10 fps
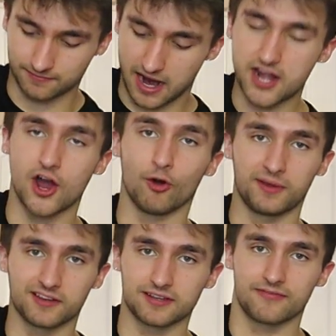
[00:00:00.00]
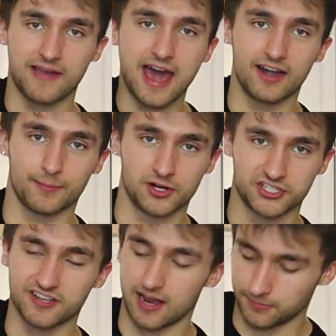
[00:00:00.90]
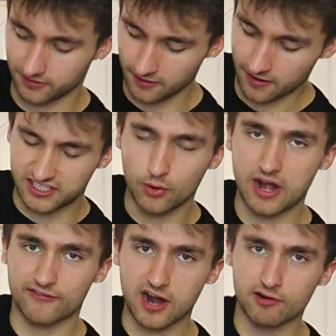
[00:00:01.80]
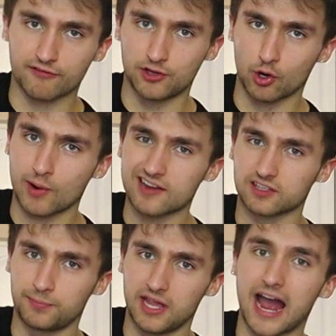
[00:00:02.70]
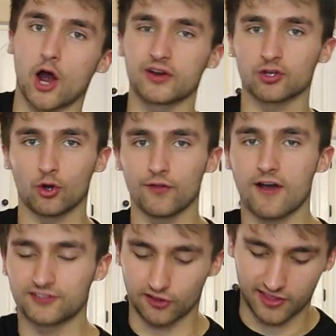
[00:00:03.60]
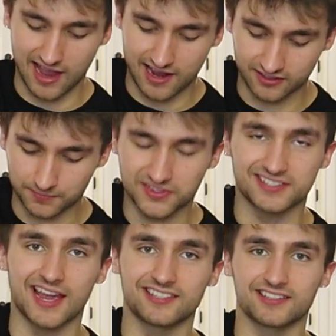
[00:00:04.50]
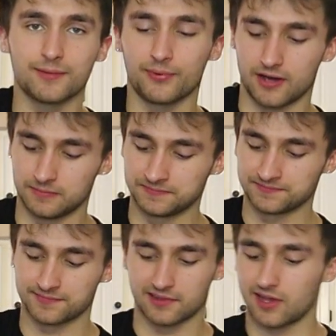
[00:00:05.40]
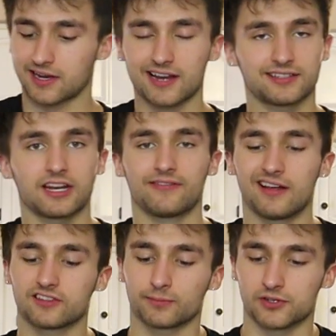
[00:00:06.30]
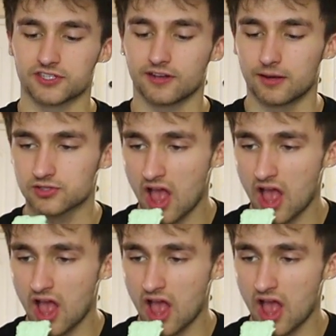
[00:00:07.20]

I know because I've had it a bunch of times. See, whenever I review a recipe, I always hold off till the end to taste it, but like I said, I've had this a bunch of times.